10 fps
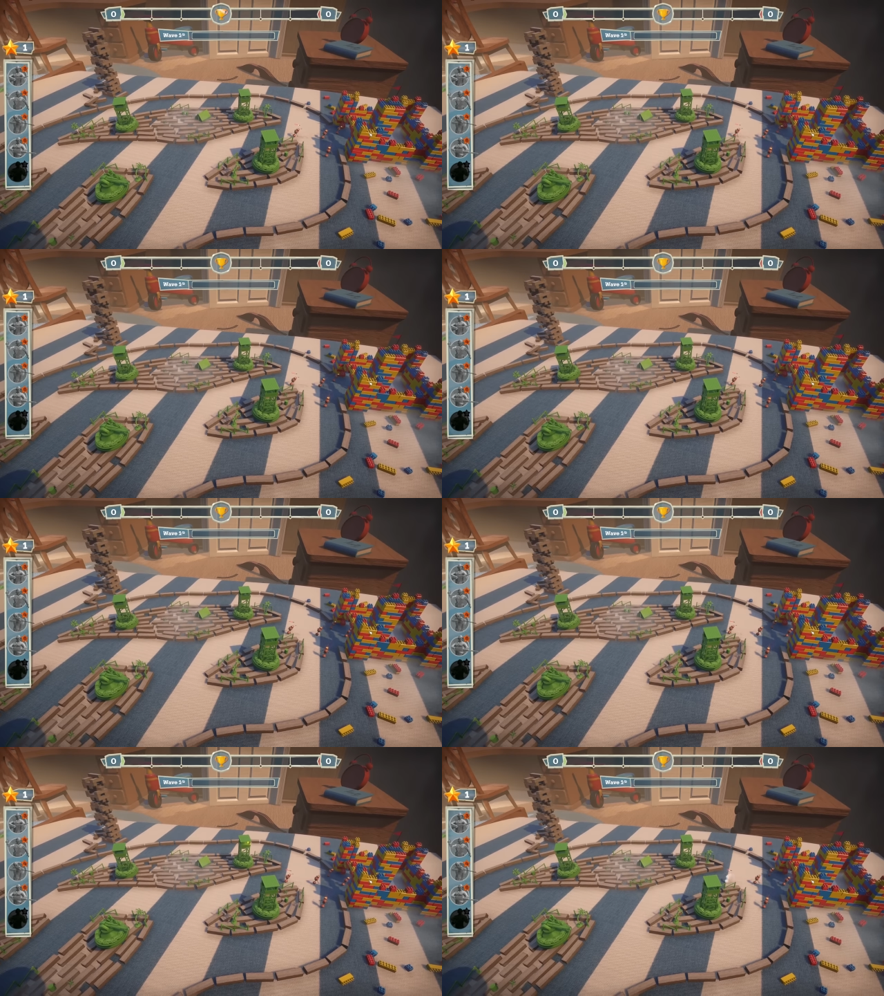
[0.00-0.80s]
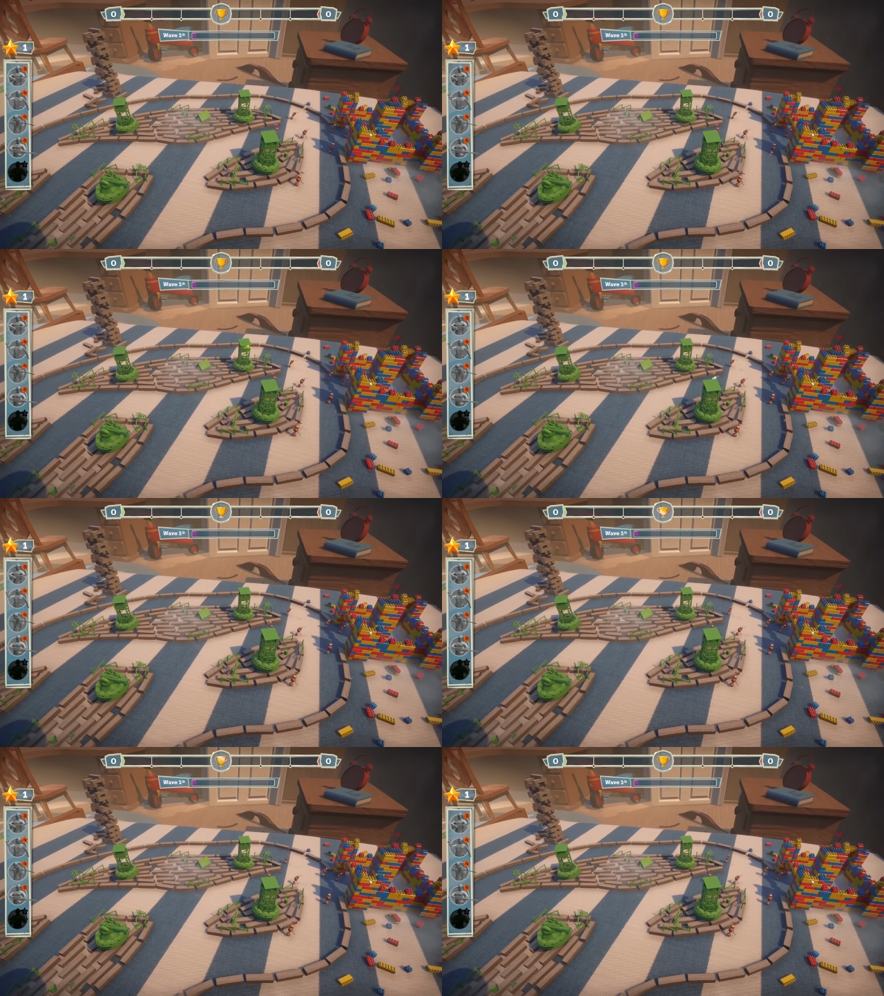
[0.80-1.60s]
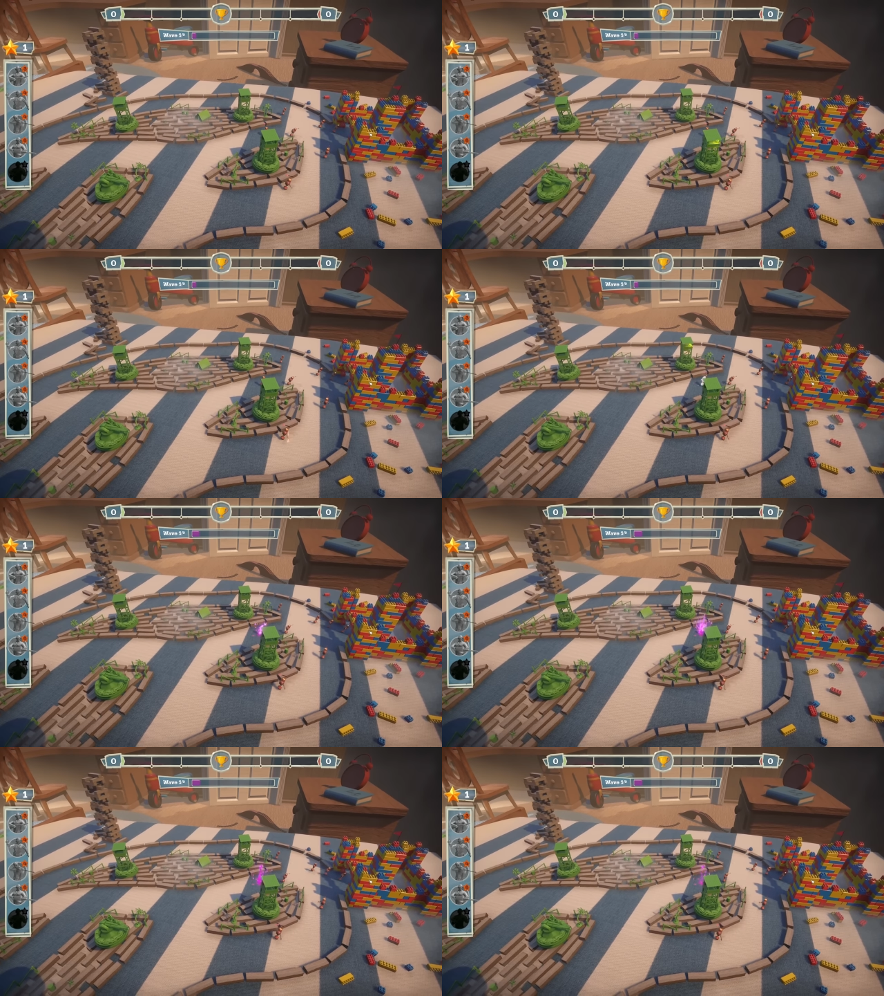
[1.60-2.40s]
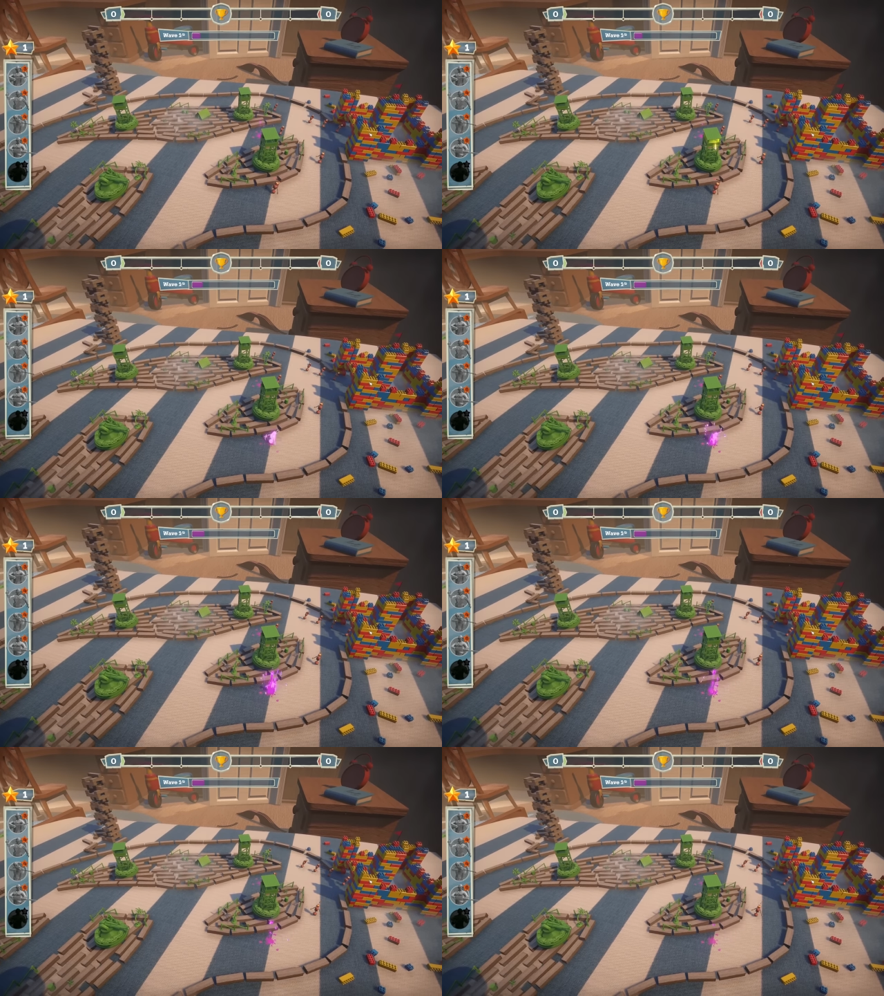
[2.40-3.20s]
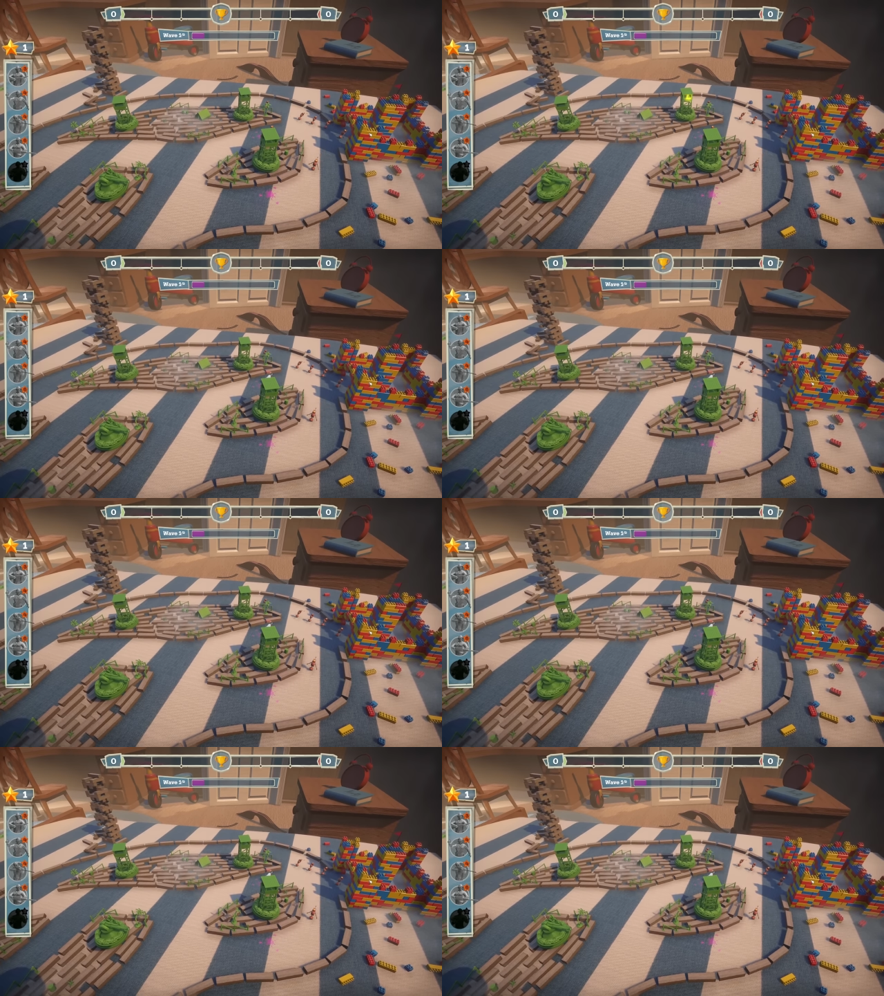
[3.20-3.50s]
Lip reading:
[unreadable: no face in view]